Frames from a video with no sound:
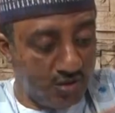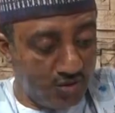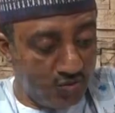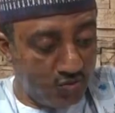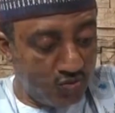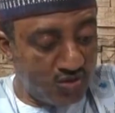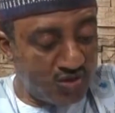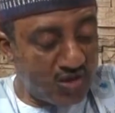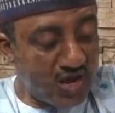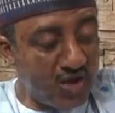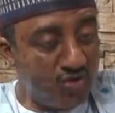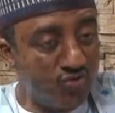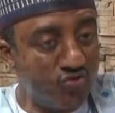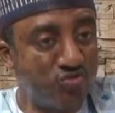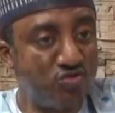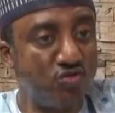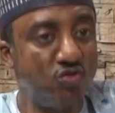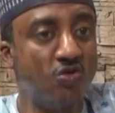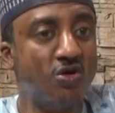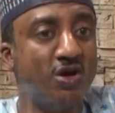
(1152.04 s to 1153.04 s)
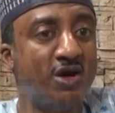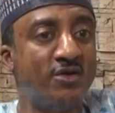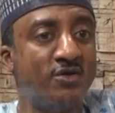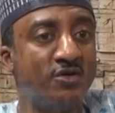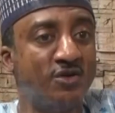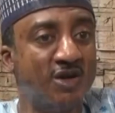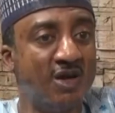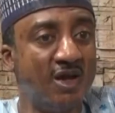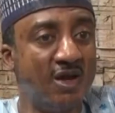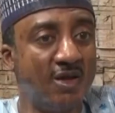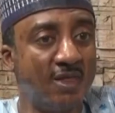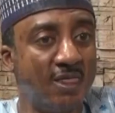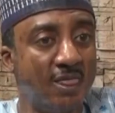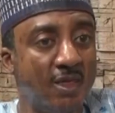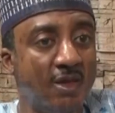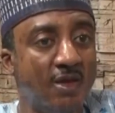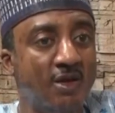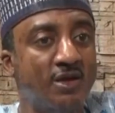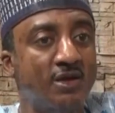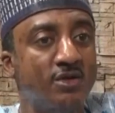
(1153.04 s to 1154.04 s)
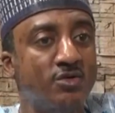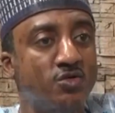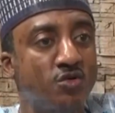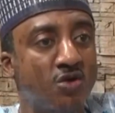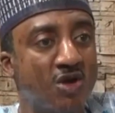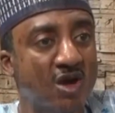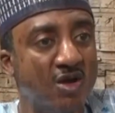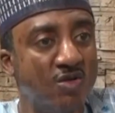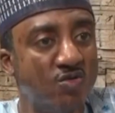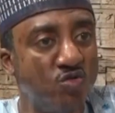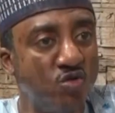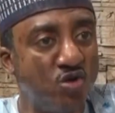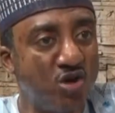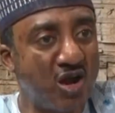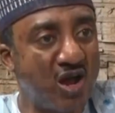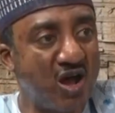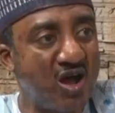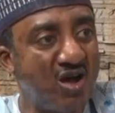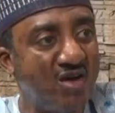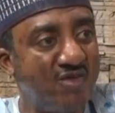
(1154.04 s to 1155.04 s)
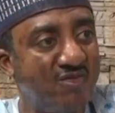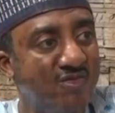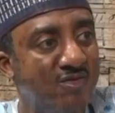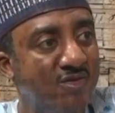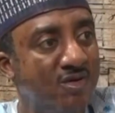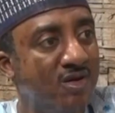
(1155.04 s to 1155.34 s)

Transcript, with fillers: Without law and order, you cannot have